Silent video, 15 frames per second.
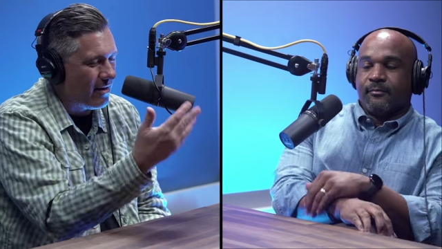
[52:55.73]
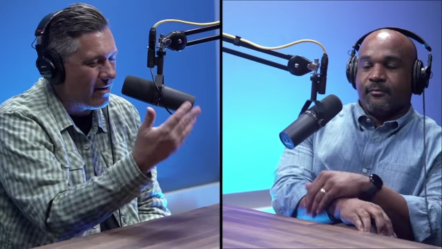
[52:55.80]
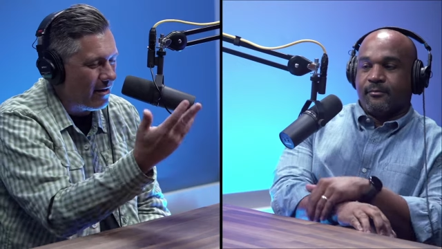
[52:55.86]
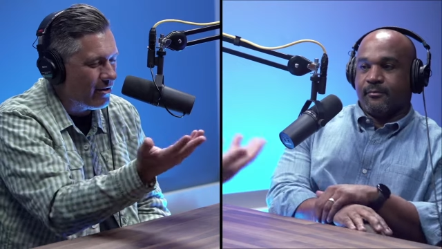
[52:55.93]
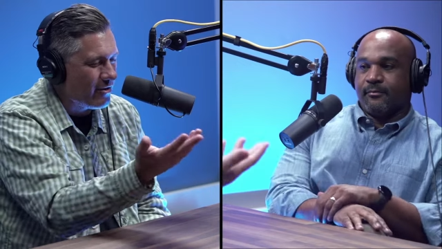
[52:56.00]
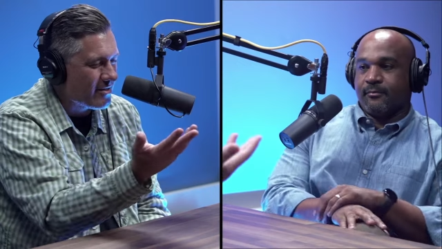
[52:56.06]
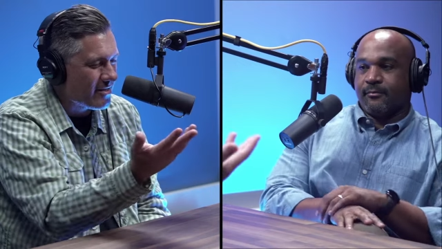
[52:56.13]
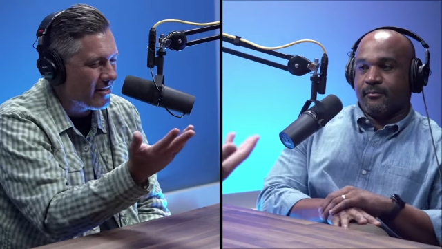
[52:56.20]

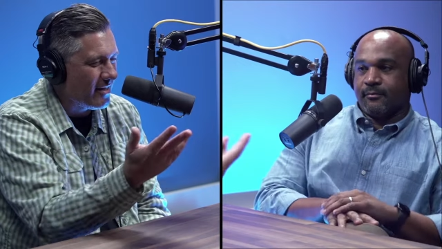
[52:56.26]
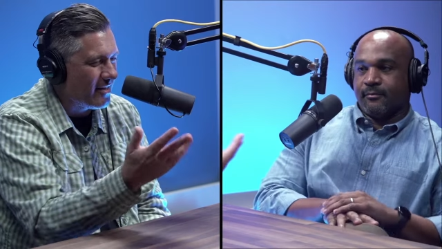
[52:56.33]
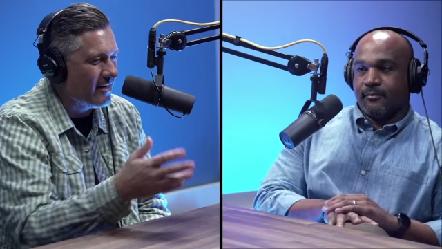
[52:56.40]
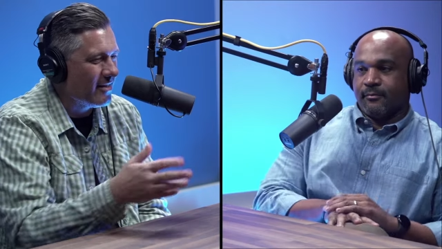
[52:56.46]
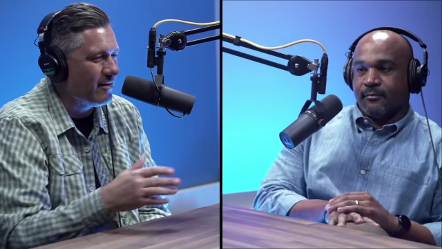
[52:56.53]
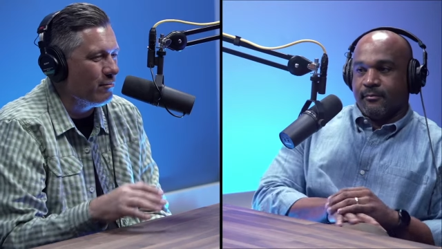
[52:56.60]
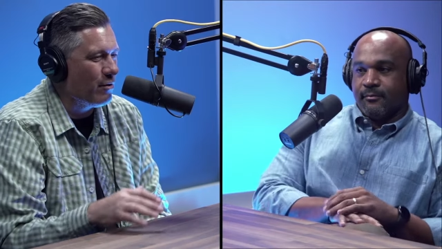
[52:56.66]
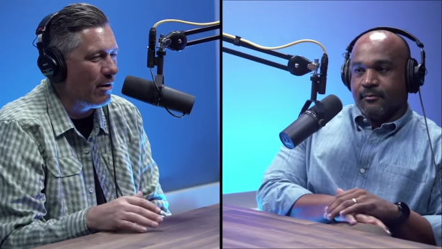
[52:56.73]
Speaker 1: honestly, I
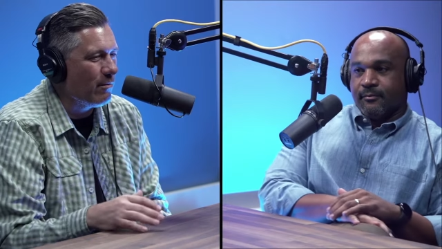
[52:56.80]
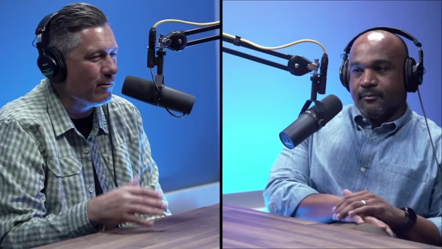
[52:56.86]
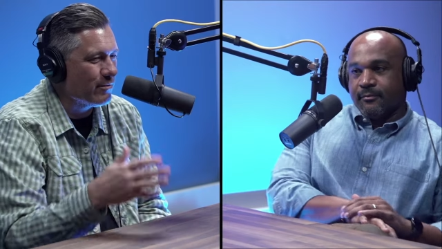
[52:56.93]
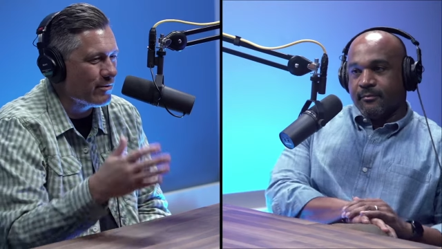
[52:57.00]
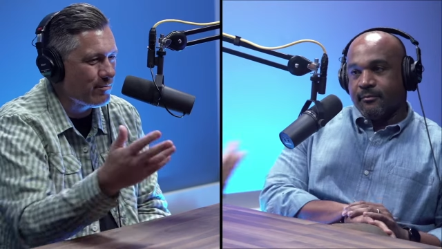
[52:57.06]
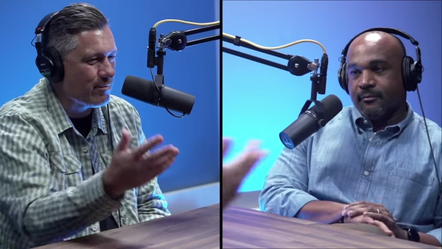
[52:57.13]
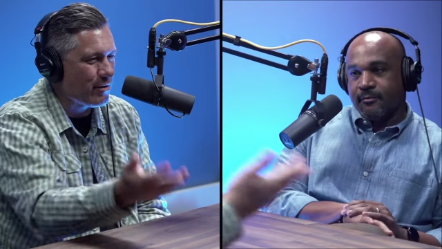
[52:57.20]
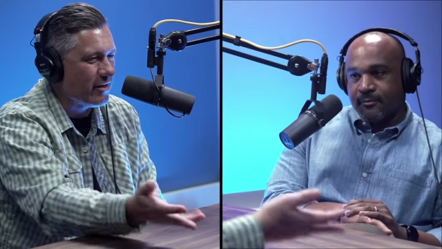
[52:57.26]
think it probably
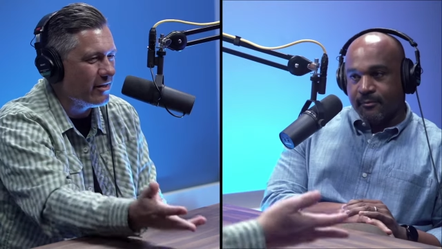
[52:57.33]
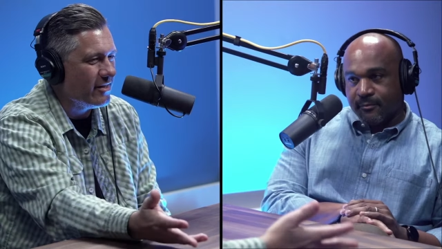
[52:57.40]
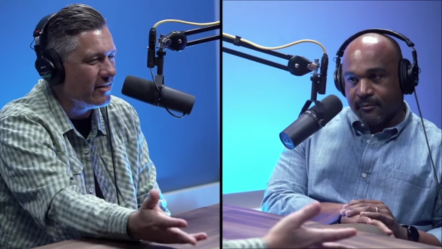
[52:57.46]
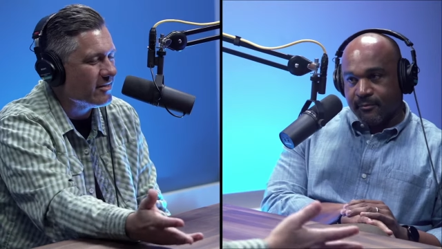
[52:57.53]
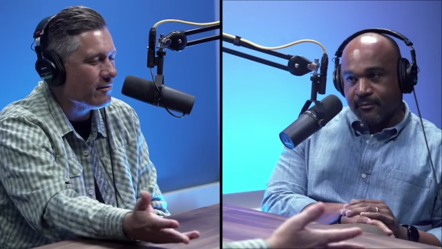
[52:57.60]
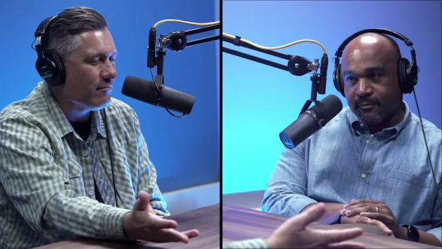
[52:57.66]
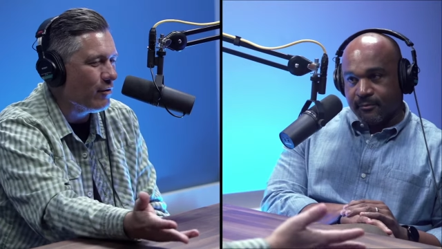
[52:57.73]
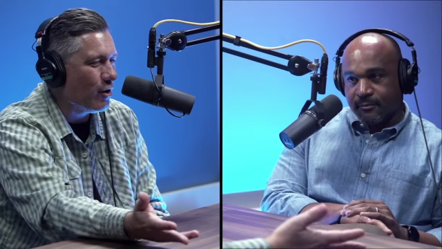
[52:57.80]
was a pretty
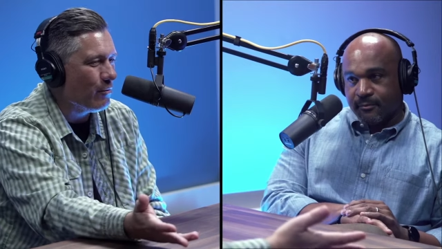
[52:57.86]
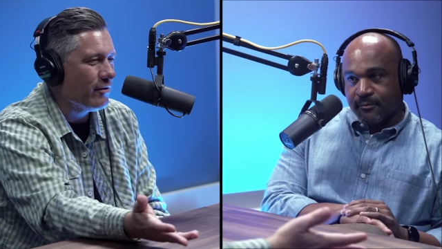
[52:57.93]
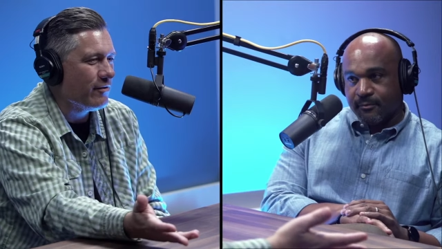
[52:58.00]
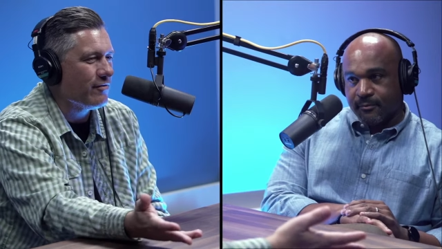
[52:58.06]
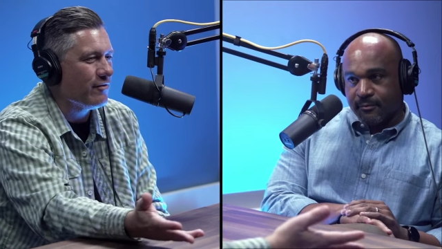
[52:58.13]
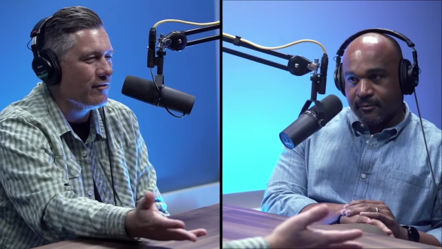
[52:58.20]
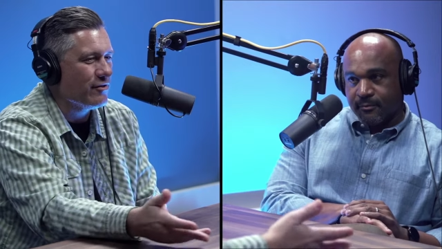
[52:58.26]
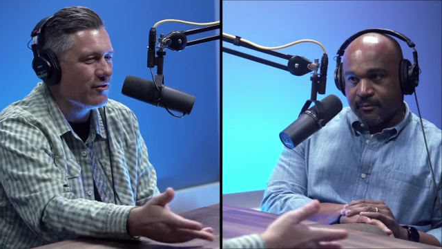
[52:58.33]
decent moment
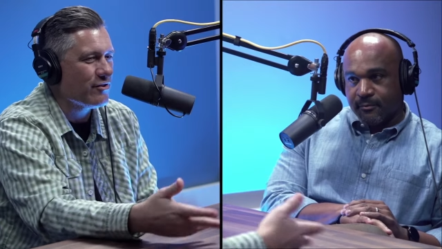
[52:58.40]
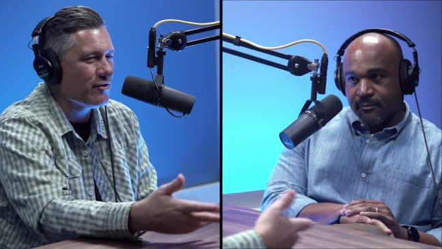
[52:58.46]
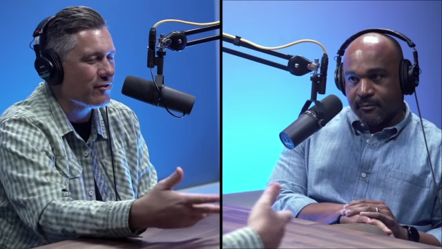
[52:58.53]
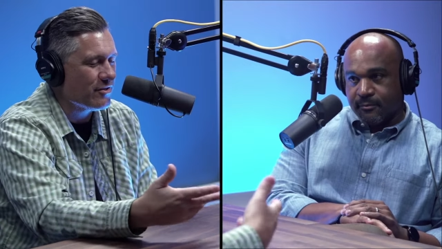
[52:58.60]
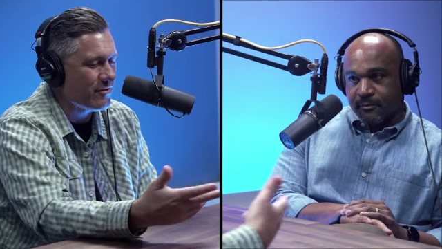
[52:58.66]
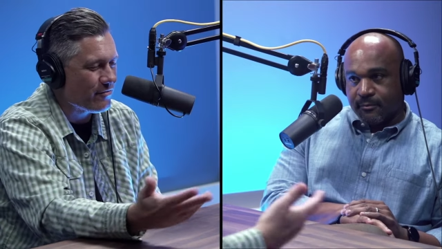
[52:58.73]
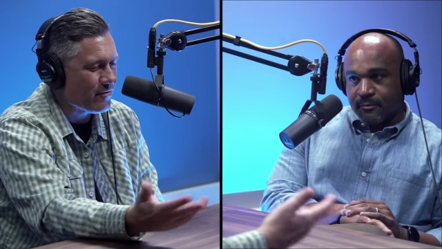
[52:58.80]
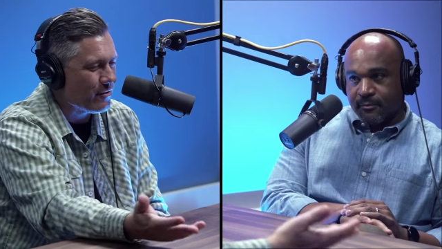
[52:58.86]
for the
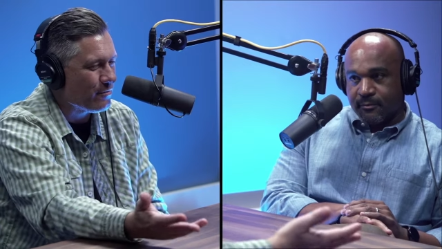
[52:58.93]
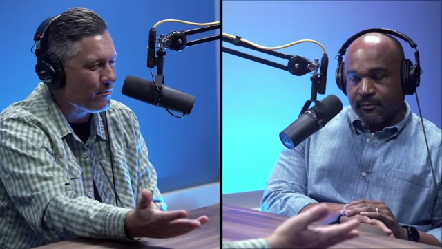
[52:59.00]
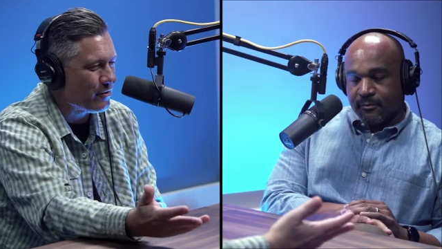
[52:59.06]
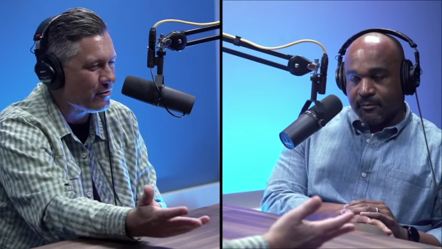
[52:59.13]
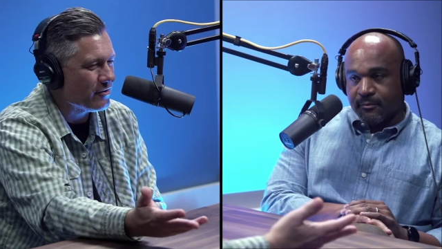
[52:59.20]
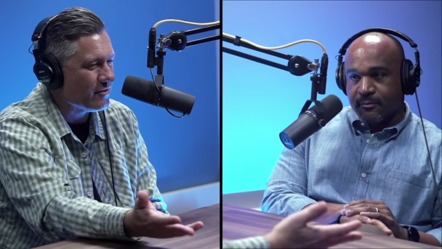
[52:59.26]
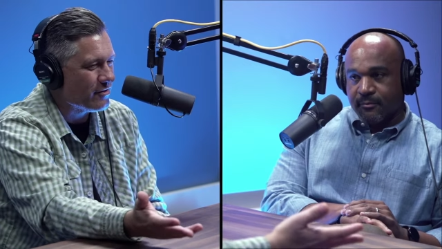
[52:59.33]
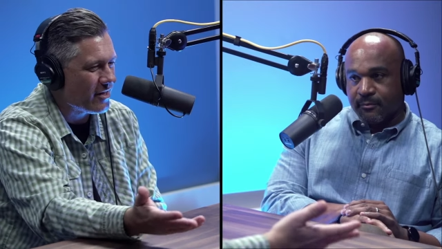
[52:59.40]
church and for the
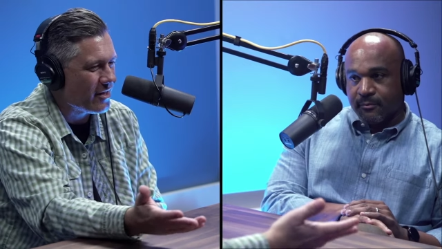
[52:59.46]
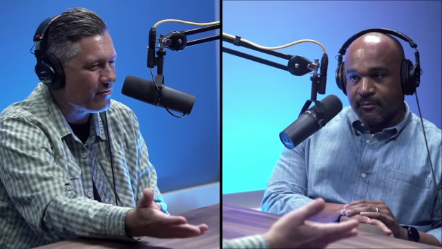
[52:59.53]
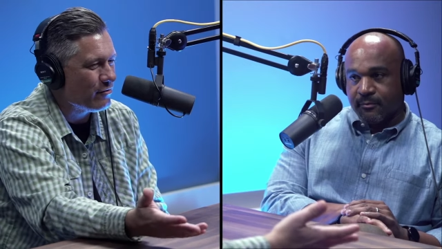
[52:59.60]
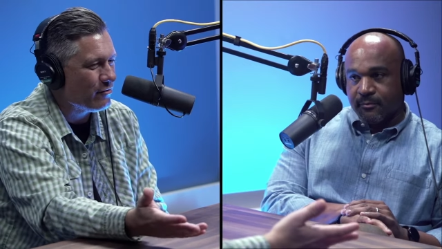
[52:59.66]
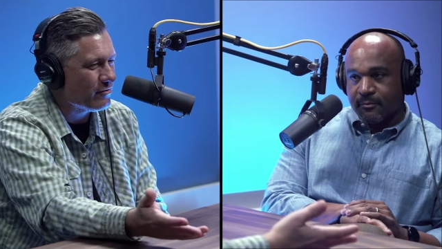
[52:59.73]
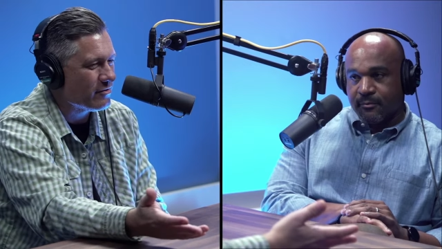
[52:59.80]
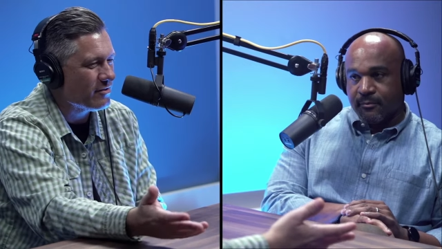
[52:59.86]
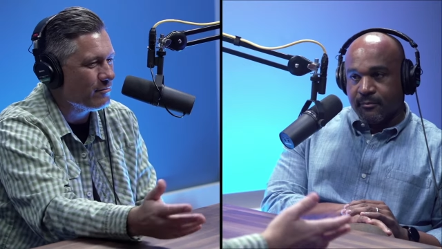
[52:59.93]
world in
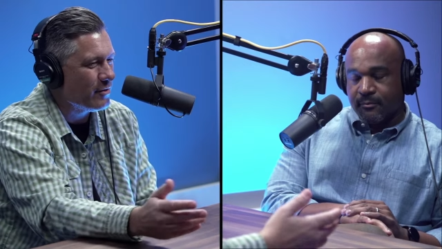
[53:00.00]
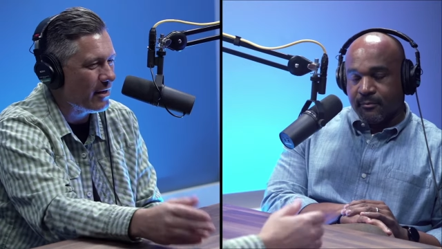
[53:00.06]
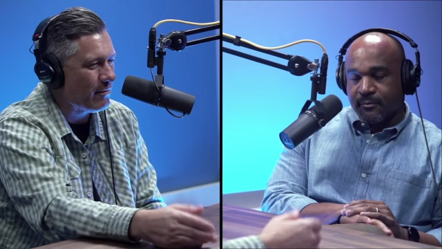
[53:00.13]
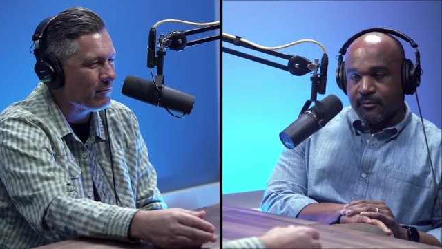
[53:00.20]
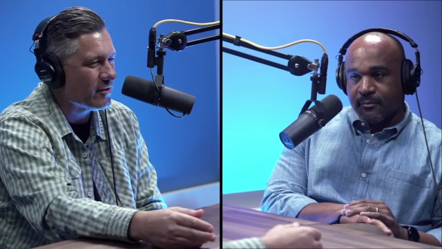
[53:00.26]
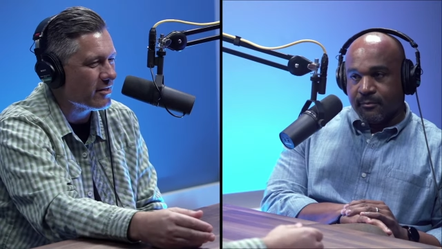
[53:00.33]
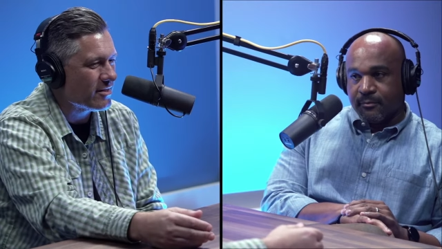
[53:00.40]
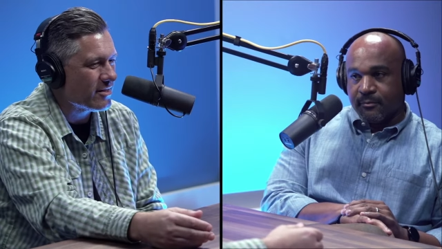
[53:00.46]
general to be
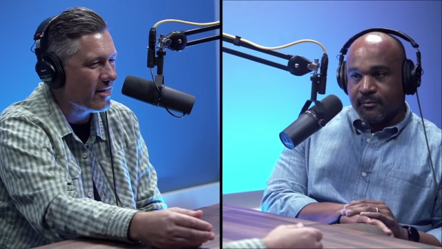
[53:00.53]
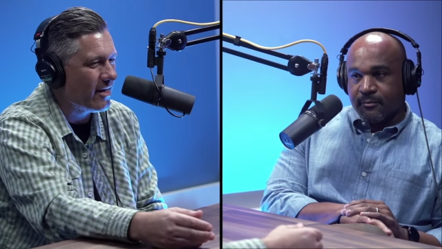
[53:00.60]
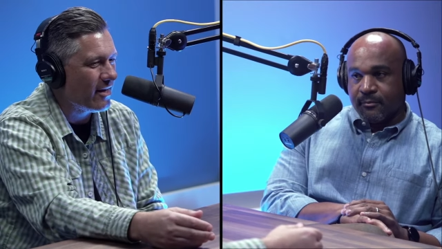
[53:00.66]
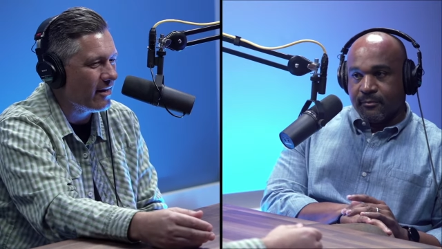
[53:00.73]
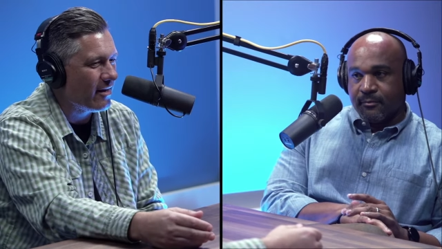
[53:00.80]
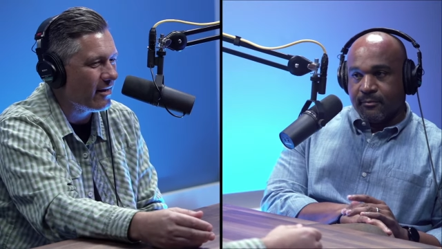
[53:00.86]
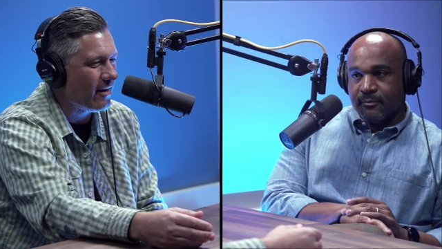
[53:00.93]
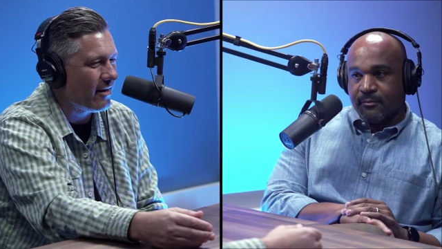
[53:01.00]
able to
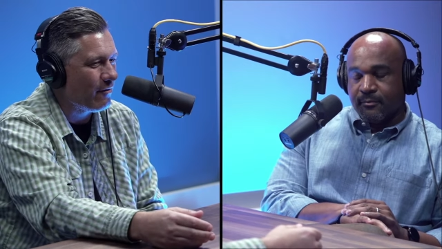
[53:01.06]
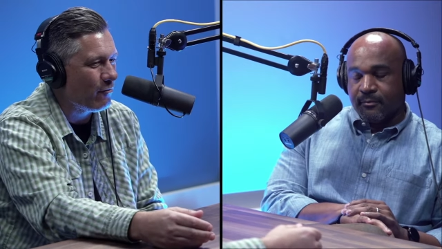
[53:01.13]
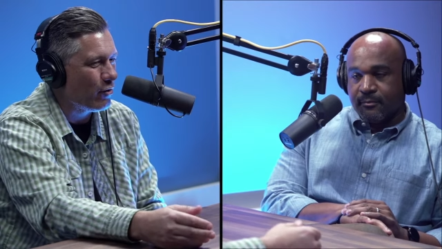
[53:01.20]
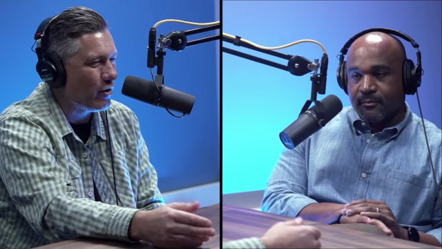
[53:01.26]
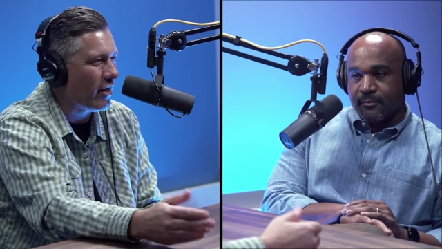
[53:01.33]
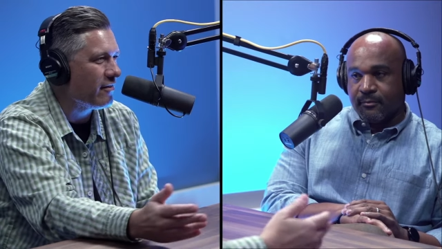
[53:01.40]
say we're